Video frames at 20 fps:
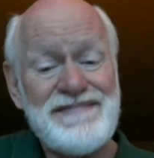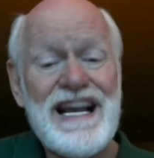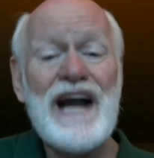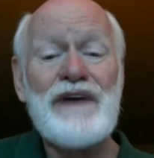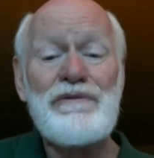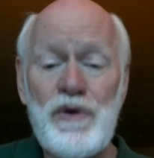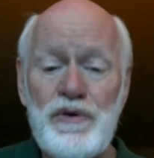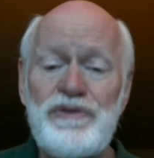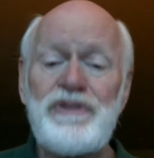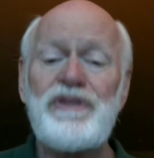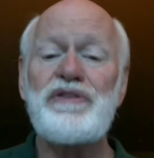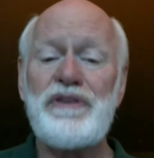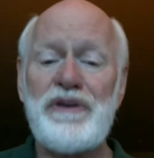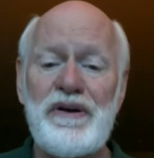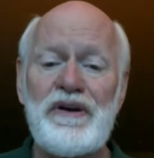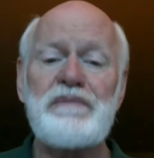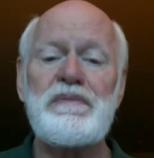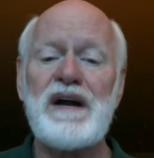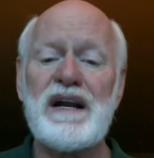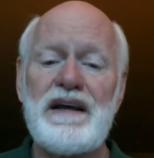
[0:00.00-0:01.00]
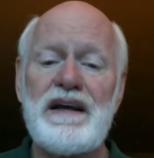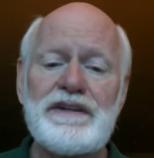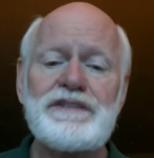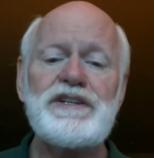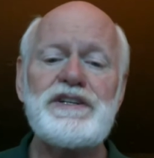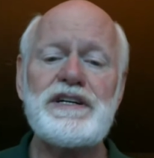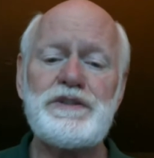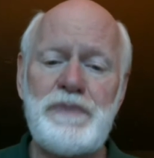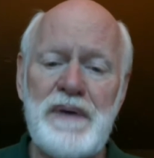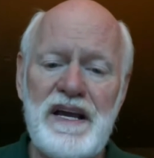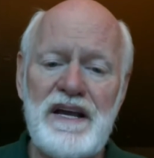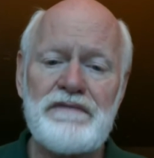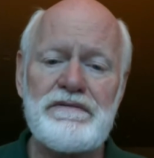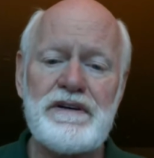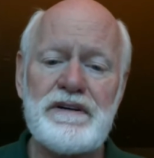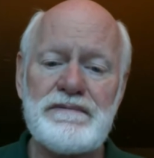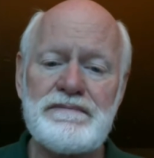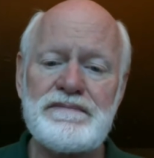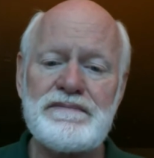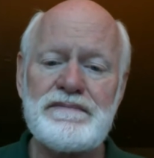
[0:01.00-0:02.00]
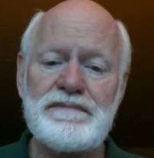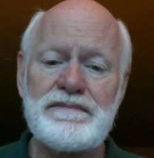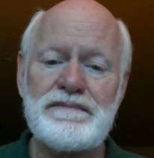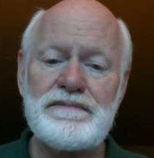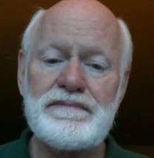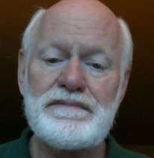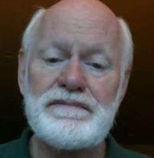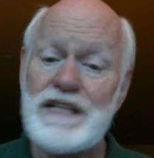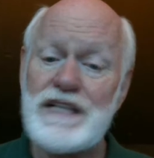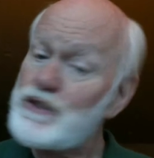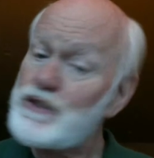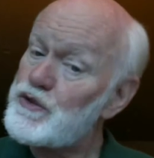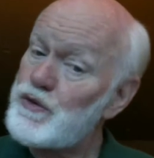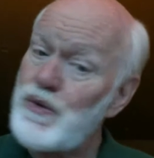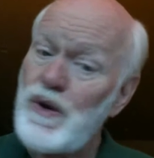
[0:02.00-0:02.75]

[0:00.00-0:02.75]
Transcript: I wrote the theory about how to change behavior. That's